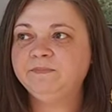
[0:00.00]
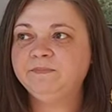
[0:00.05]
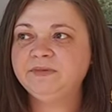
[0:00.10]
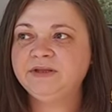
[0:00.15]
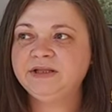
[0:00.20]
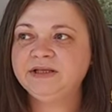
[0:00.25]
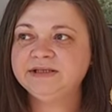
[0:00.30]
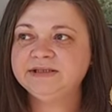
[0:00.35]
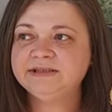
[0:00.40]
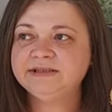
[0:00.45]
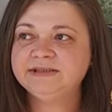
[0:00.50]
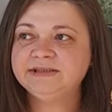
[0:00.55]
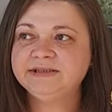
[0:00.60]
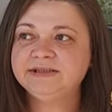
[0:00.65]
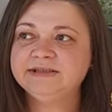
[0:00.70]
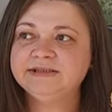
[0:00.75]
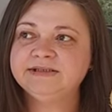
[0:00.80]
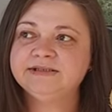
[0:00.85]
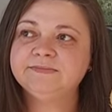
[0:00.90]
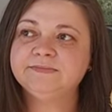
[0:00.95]
This
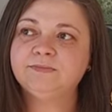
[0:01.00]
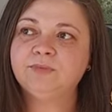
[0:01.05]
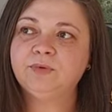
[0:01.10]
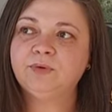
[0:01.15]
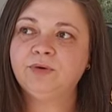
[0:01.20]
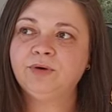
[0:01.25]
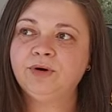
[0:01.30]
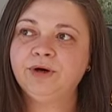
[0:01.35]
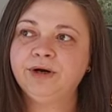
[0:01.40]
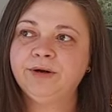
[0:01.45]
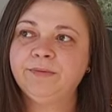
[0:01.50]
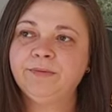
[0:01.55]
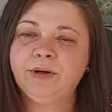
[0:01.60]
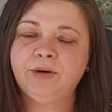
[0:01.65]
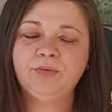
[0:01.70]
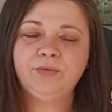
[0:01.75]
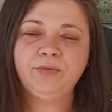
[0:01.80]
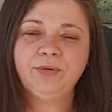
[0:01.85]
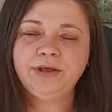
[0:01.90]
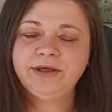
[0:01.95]
is more
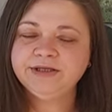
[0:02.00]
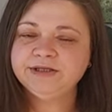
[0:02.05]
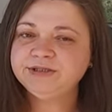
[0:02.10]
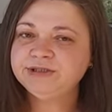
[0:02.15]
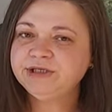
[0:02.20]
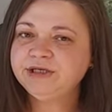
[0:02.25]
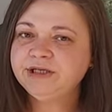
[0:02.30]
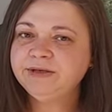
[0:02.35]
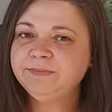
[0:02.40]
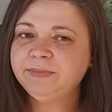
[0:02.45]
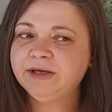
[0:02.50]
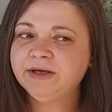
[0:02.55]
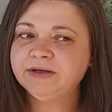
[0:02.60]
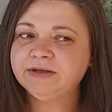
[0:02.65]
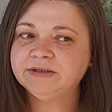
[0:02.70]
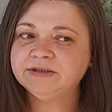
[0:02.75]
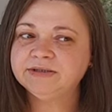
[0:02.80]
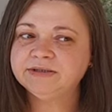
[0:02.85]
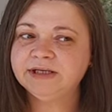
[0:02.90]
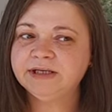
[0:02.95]
rigid
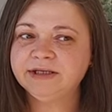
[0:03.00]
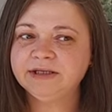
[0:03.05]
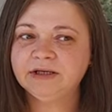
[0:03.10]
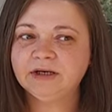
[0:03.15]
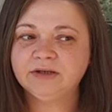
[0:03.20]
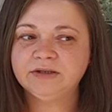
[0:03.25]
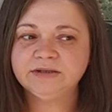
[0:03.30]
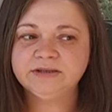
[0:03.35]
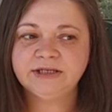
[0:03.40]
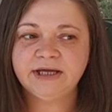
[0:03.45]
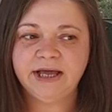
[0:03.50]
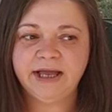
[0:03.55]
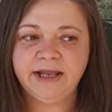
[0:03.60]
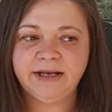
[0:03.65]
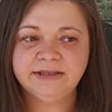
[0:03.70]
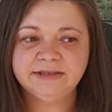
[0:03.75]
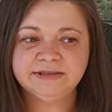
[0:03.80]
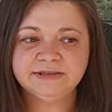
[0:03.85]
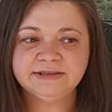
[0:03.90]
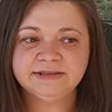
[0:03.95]
because it
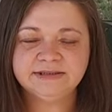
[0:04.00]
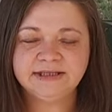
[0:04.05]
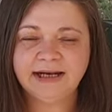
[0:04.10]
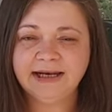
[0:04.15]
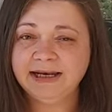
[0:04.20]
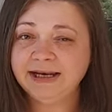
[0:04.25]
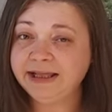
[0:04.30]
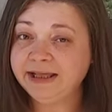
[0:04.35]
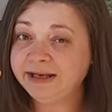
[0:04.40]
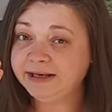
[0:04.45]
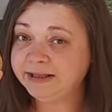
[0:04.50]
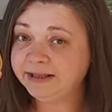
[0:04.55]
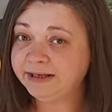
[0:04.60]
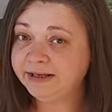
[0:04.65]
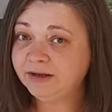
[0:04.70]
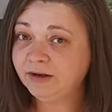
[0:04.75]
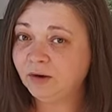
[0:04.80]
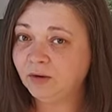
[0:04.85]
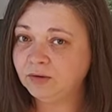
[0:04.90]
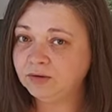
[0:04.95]
contains
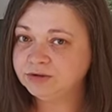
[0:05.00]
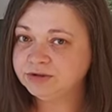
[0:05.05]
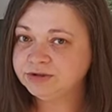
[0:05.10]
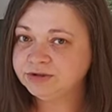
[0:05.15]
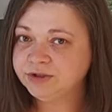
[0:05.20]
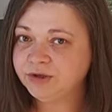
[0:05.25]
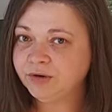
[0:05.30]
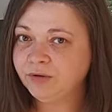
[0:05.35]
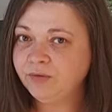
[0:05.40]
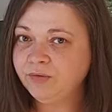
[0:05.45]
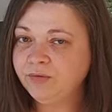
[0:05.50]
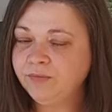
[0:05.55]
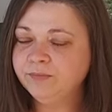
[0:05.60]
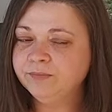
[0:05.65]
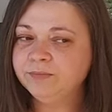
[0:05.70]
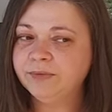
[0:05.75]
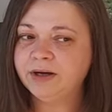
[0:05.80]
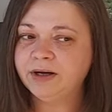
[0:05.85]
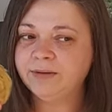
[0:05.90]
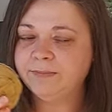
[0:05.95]
linen also,
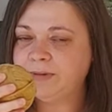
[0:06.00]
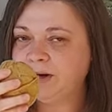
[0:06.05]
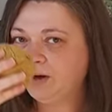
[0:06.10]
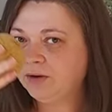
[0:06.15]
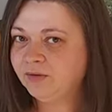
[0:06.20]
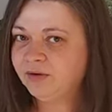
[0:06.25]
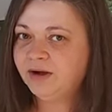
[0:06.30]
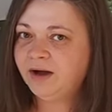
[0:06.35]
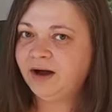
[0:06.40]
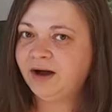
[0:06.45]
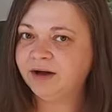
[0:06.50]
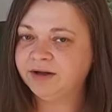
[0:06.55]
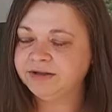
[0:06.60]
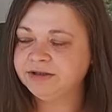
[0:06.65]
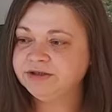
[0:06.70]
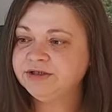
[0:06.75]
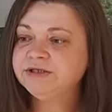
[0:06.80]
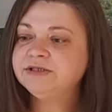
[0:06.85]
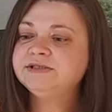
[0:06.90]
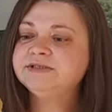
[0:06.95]
among
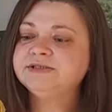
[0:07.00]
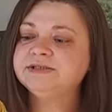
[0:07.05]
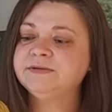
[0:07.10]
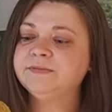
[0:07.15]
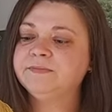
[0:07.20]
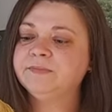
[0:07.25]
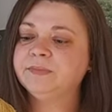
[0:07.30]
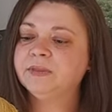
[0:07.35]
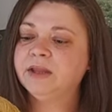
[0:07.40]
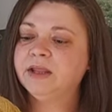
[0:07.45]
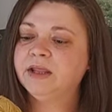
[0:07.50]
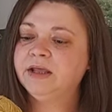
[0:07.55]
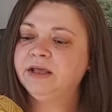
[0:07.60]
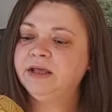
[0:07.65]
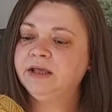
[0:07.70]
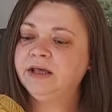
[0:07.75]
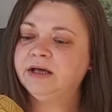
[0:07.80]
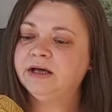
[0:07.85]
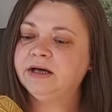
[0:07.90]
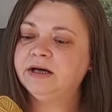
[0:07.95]
others.
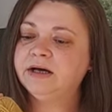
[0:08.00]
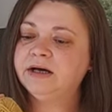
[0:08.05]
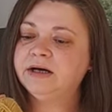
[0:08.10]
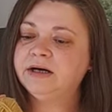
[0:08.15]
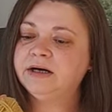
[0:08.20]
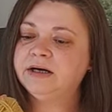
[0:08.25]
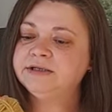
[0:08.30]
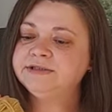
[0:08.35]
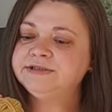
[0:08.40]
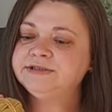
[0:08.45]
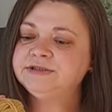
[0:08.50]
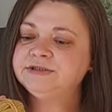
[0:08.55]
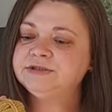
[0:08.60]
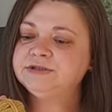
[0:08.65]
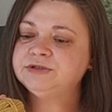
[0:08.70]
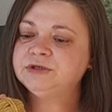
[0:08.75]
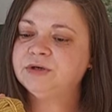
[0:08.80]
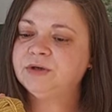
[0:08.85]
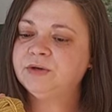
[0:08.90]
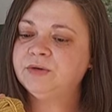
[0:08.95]

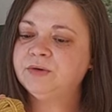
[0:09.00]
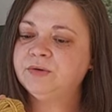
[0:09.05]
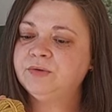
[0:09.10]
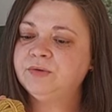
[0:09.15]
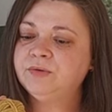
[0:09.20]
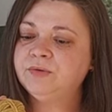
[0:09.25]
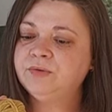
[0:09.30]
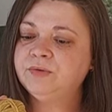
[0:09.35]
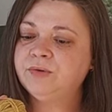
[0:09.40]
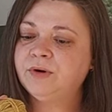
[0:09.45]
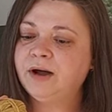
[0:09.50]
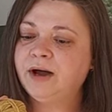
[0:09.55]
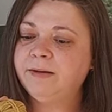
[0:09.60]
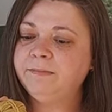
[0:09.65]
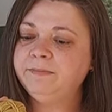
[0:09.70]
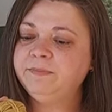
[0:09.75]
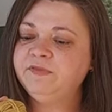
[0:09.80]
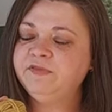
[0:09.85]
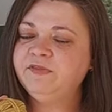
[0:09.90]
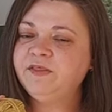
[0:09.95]
So
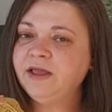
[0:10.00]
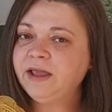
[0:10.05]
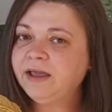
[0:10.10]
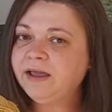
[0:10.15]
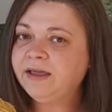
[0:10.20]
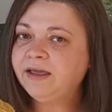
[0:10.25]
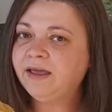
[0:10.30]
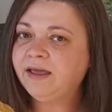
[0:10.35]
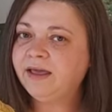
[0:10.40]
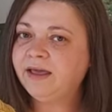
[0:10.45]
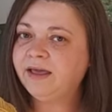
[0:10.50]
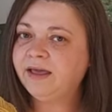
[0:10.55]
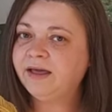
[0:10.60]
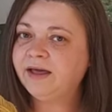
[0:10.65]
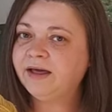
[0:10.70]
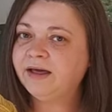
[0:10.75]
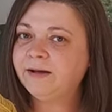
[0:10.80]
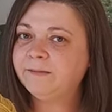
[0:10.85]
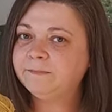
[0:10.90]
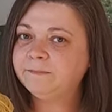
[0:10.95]
I'm
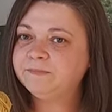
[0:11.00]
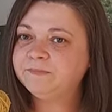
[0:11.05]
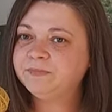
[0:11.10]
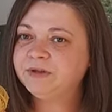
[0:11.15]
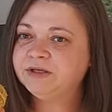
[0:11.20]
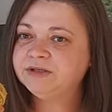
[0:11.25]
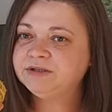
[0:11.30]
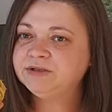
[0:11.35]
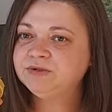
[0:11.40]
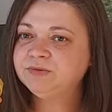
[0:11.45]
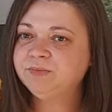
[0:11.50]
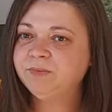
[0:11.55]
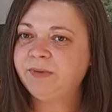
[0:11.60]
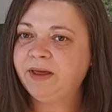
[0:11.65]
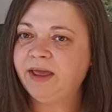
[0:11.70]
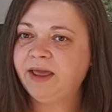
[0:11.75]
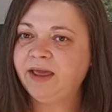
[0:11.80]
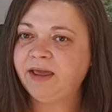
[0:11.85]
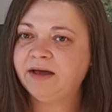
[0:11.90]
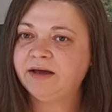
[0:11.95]
thinking to
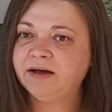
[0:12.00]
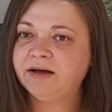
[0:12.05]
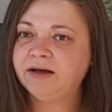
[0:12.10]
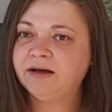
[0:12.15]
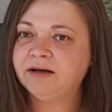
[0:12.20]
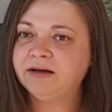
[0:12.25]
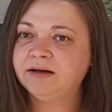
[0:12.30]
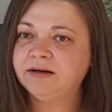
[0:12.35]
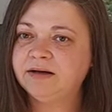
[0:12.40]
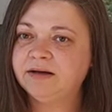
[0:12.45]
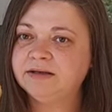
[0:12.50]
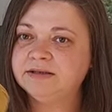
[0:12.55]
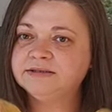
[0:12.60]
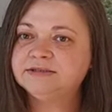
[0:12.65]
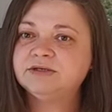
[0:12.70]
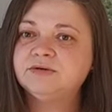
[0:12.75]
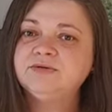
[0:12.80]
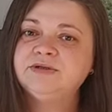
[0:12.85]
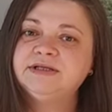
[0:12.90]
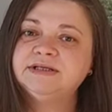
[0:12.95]
make,
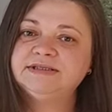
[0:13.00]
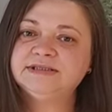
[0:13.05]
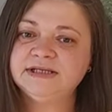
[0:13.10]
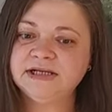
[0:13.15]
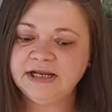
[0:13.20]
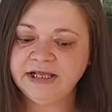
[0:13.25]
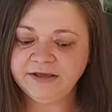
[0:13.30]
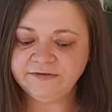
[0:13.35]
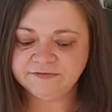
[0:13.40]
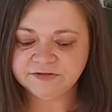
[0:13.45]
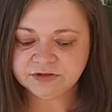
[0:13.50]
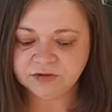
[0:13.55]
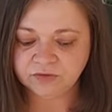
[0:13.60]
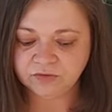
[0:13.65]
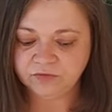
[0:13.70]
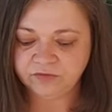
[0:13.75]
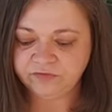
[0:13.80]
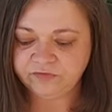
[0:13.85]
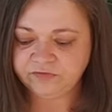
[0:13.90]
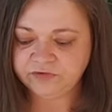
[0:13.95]
so the sleeves
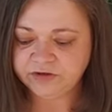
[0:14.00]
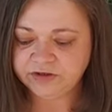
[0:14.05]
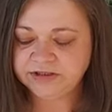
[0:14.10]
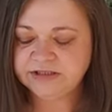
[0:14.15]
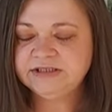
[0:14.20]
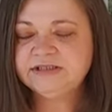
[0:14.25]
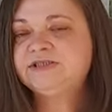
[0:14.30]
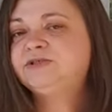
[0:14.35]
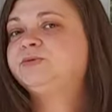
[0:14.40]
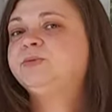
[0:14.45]
of this